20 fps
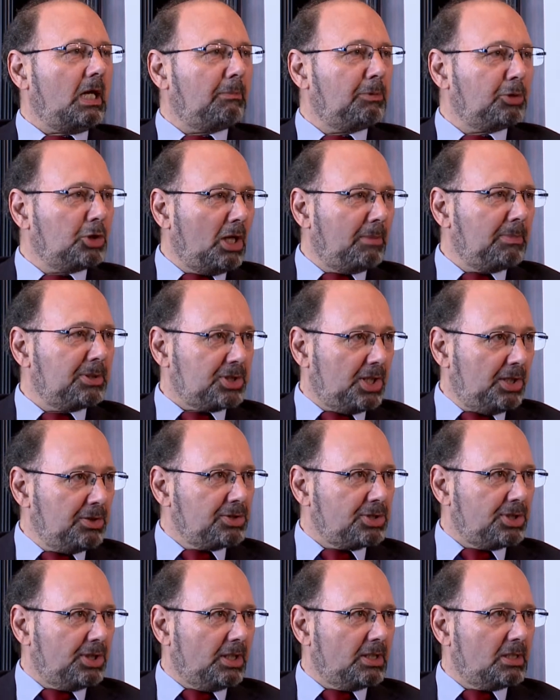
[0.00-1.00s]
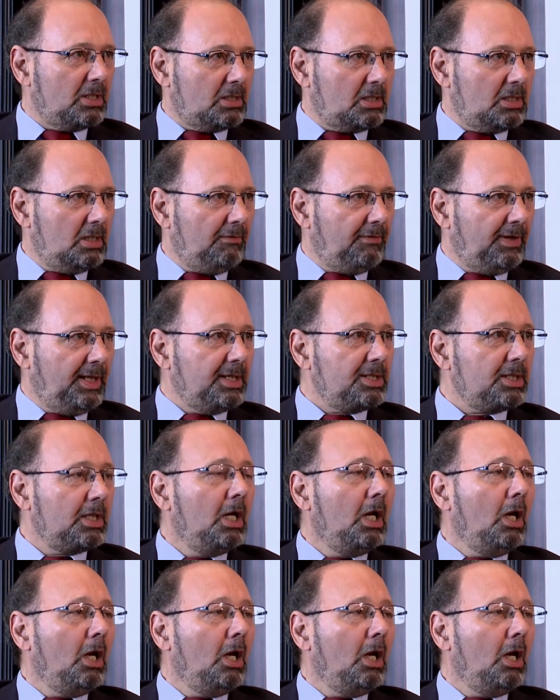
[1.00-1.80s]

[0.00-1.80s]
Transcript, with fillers: Abu Dhabi is hosting such an event,